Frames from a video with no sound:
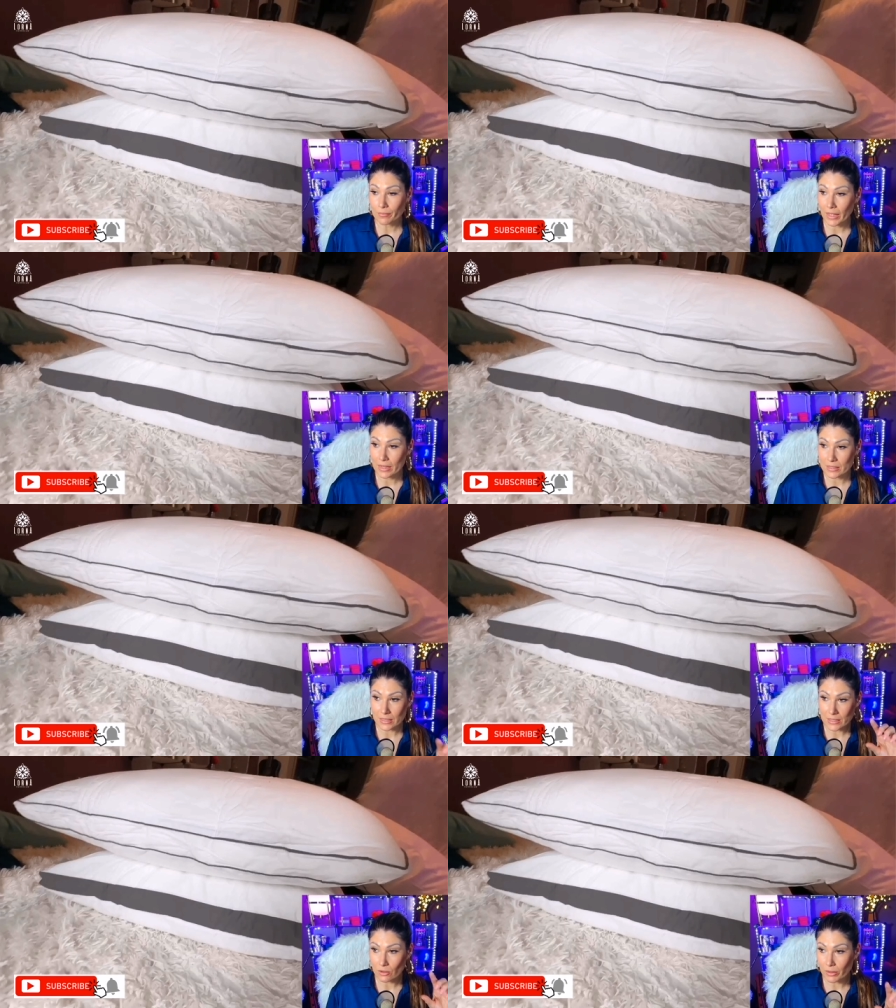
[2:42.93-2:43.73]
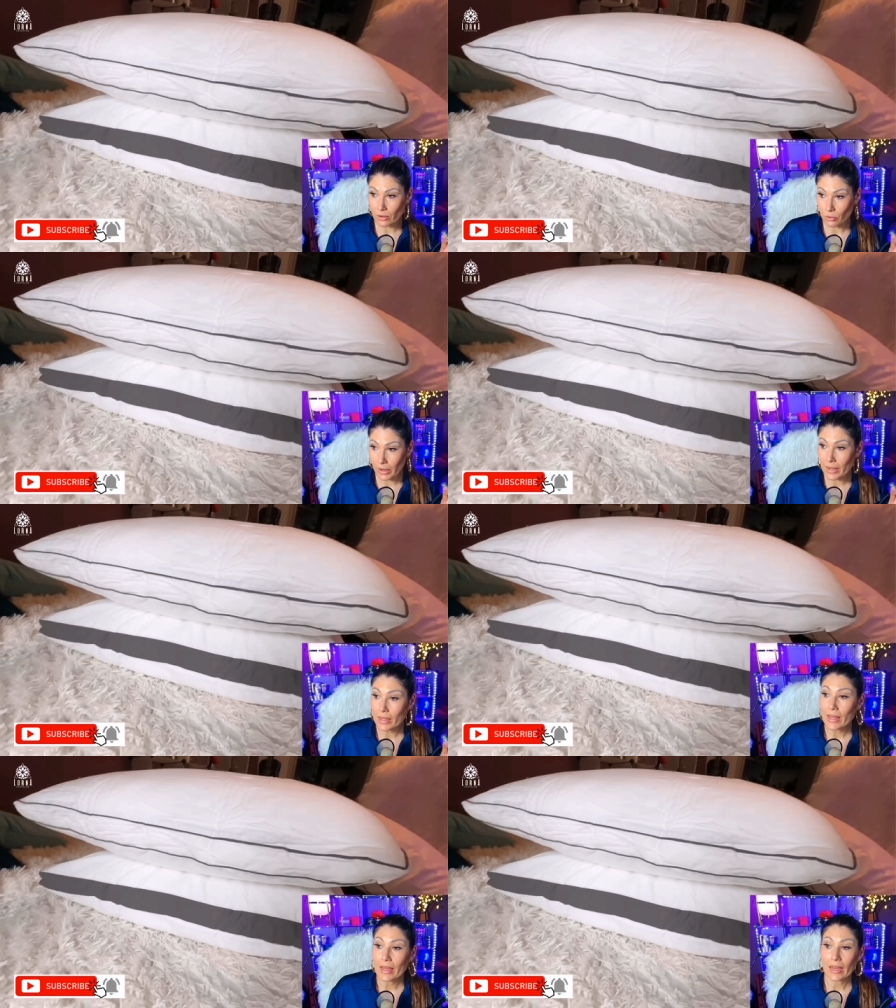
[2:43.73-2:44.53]
It has the detail in gray,
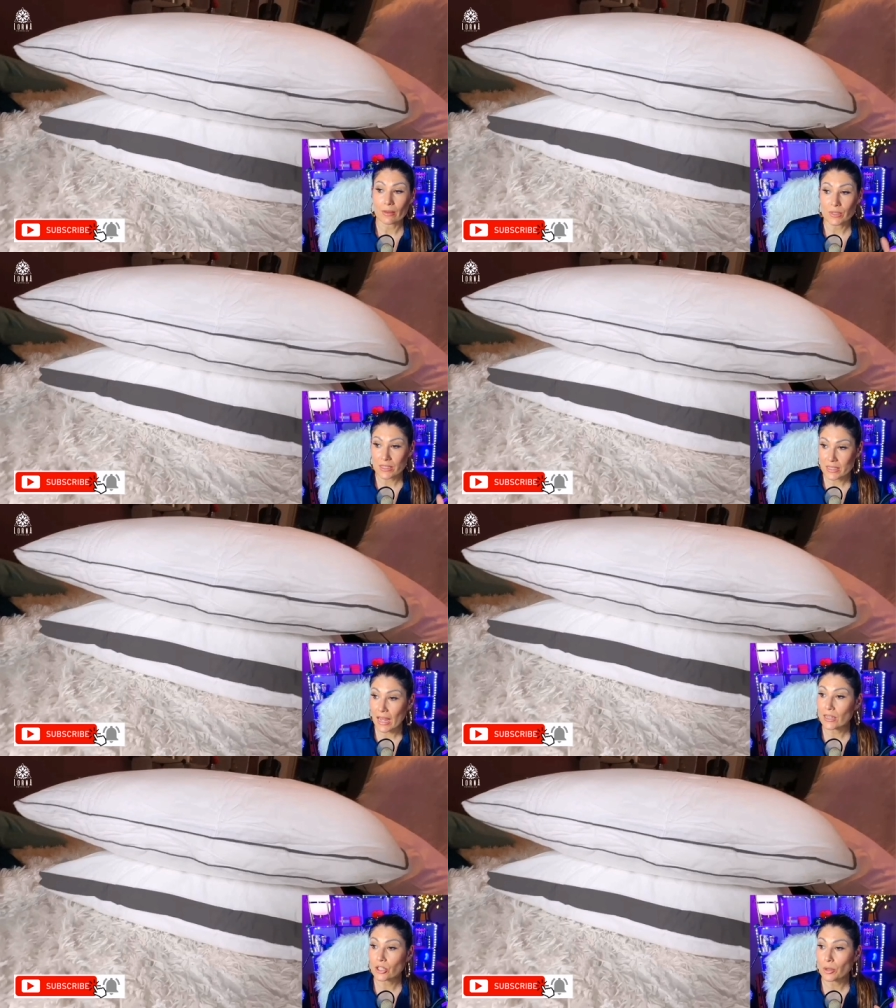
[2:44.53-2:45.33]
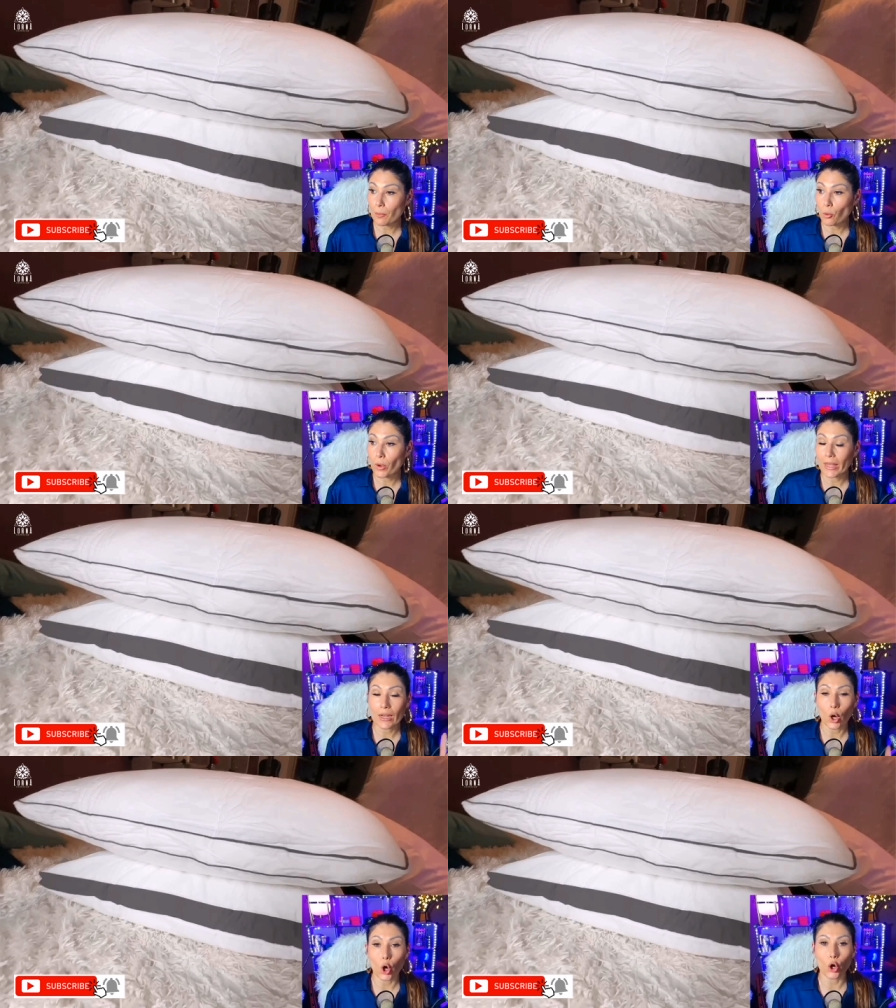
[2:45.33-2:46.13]
comes in standard, queen
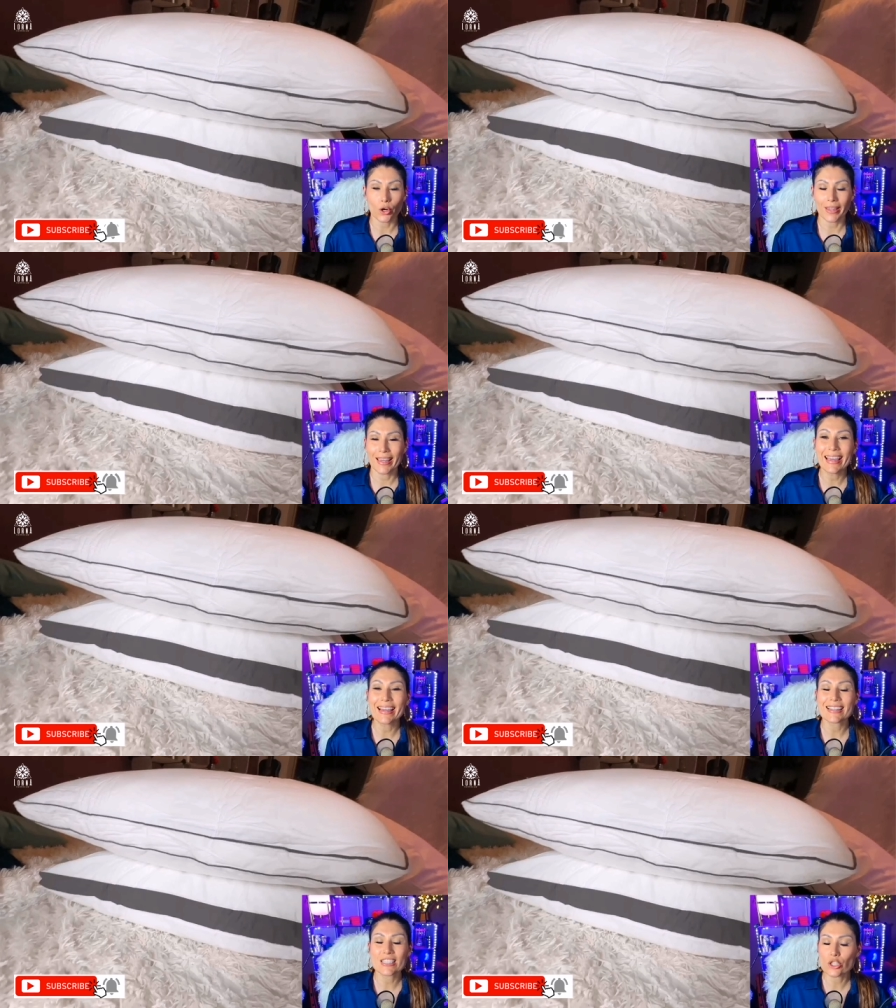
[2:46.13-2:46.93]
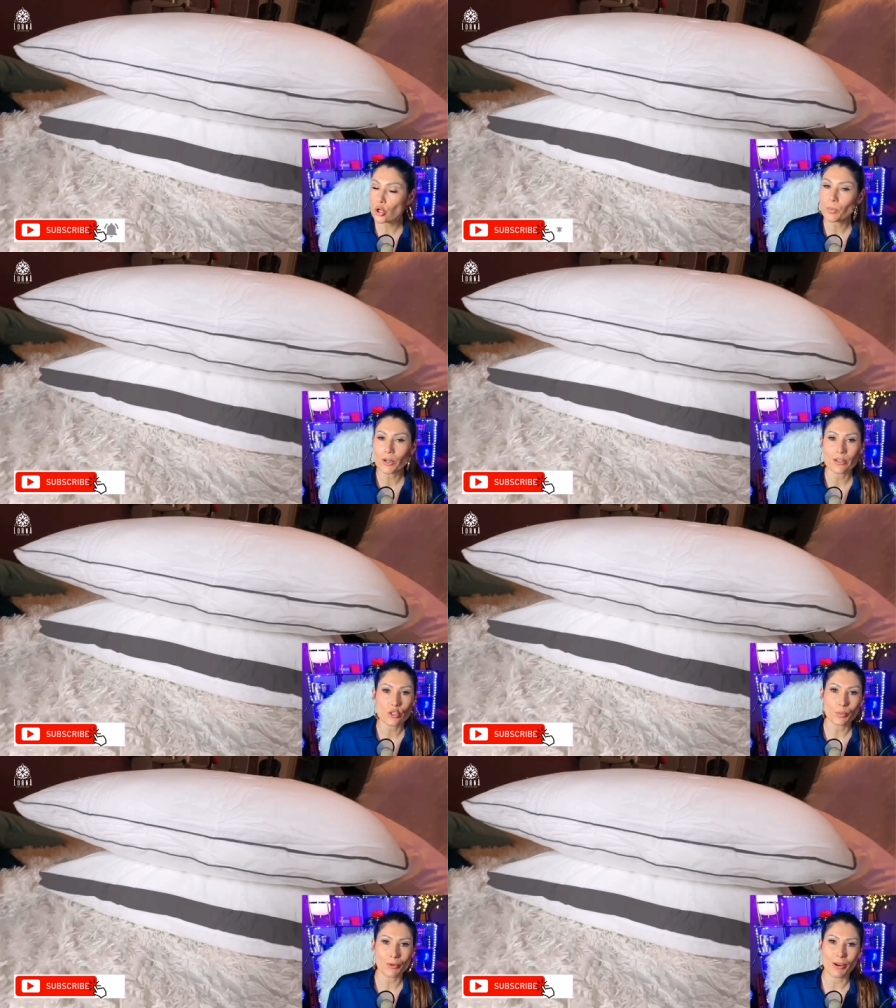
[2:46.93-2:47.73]
or king. Super,
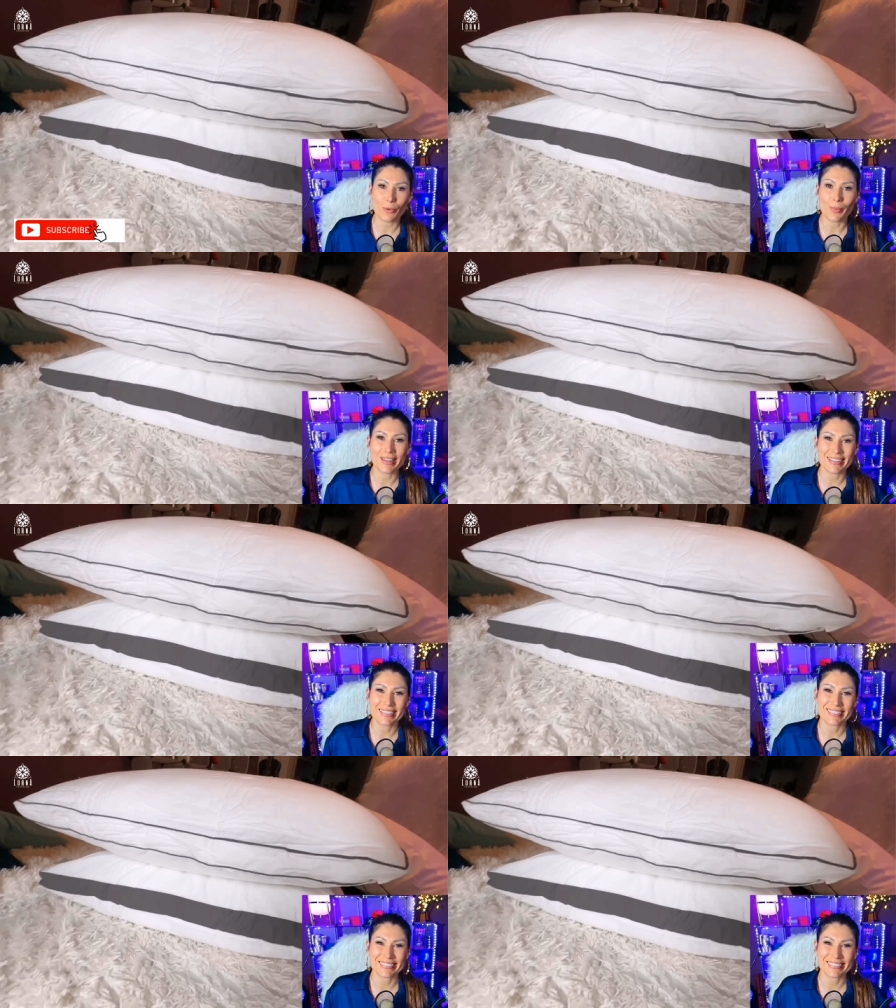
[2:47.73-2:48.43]
super recommended.